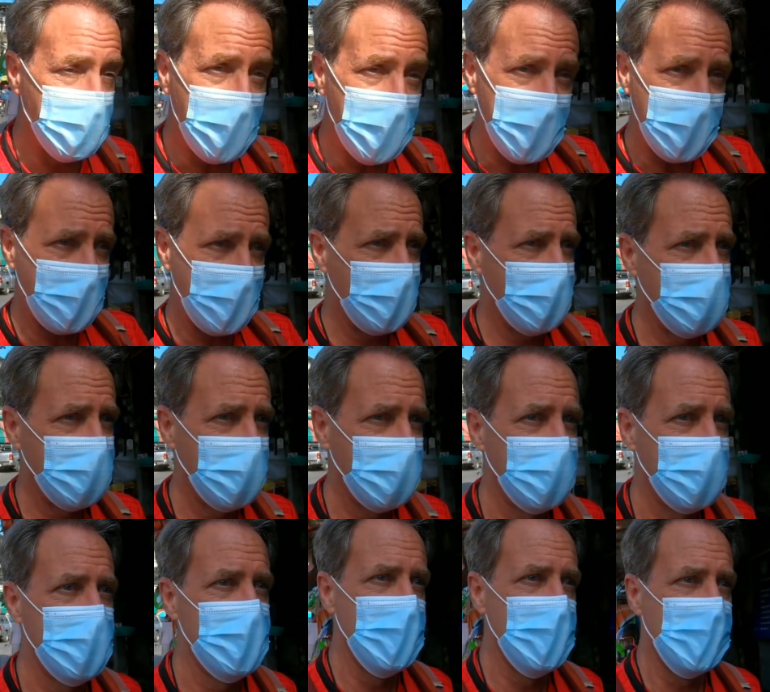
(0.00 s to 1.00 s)
But
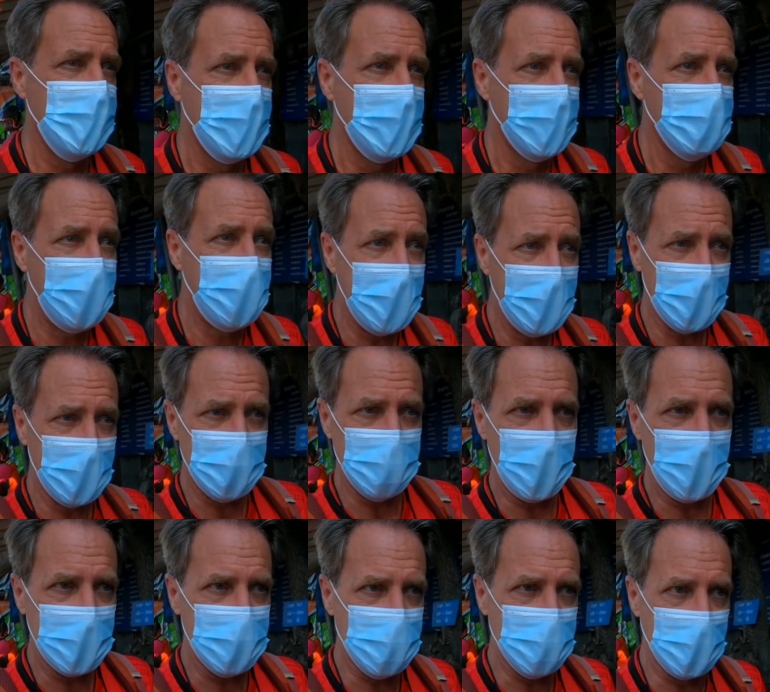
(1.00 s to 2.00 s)
Power
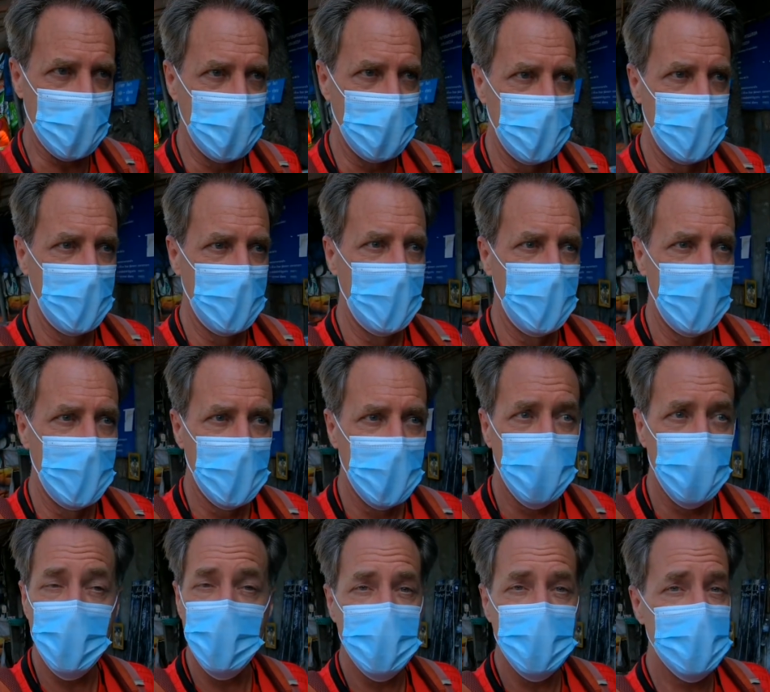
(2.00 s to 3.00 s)
Director
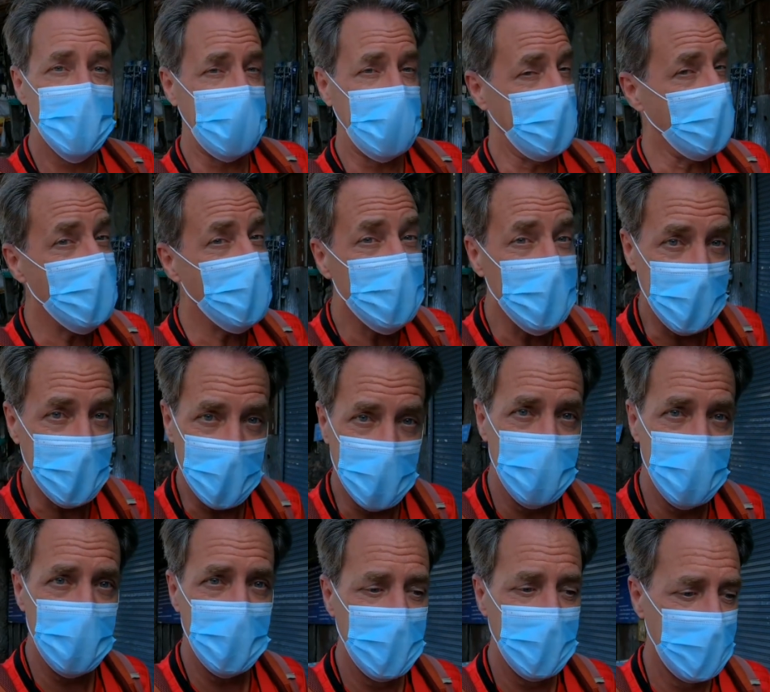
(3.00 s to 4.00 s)
couldn't tell me
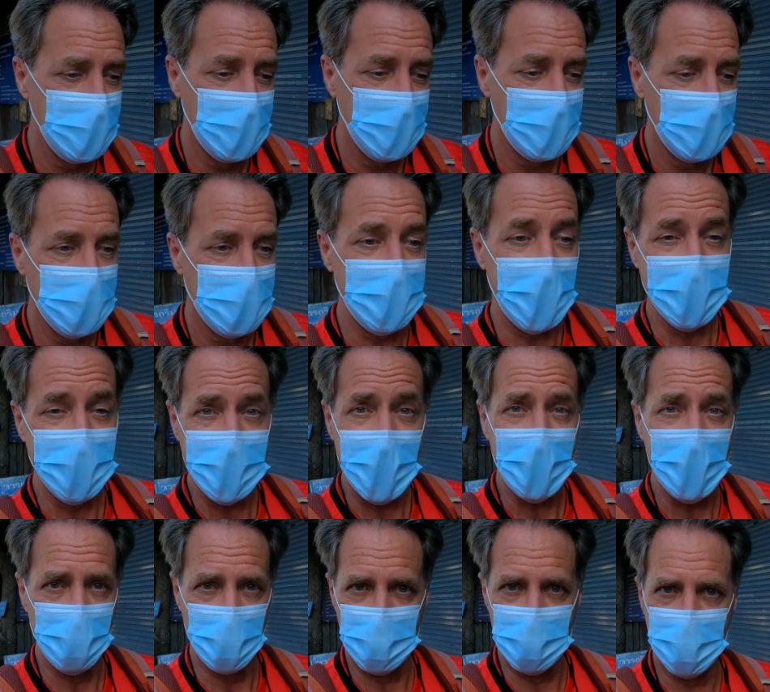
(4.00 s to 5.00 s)
that
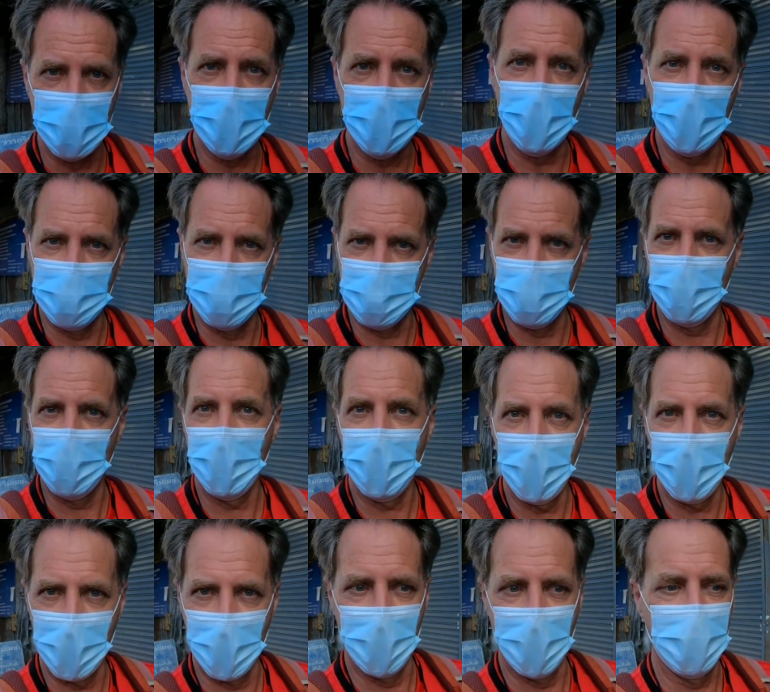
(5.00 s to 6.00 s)
that was the cause of the
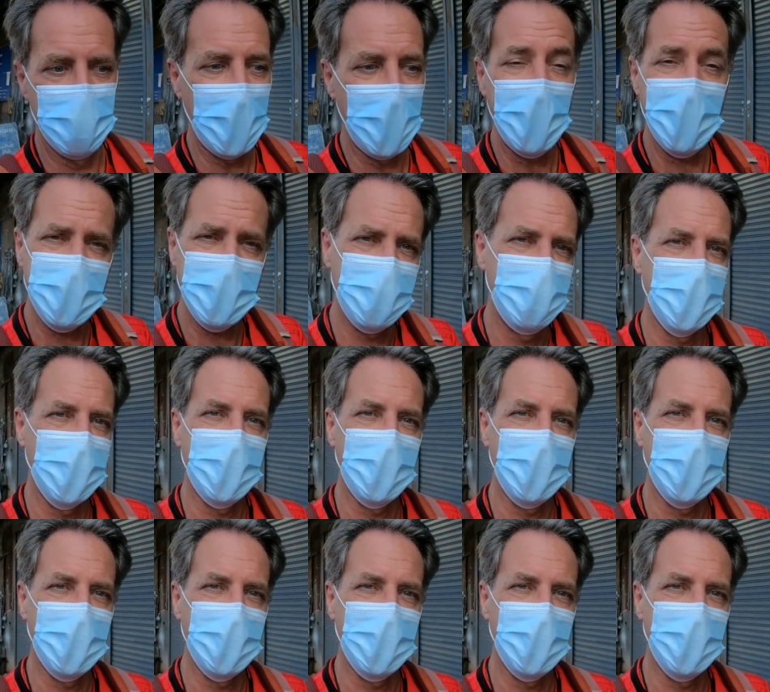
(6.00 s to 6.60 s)
error. I had to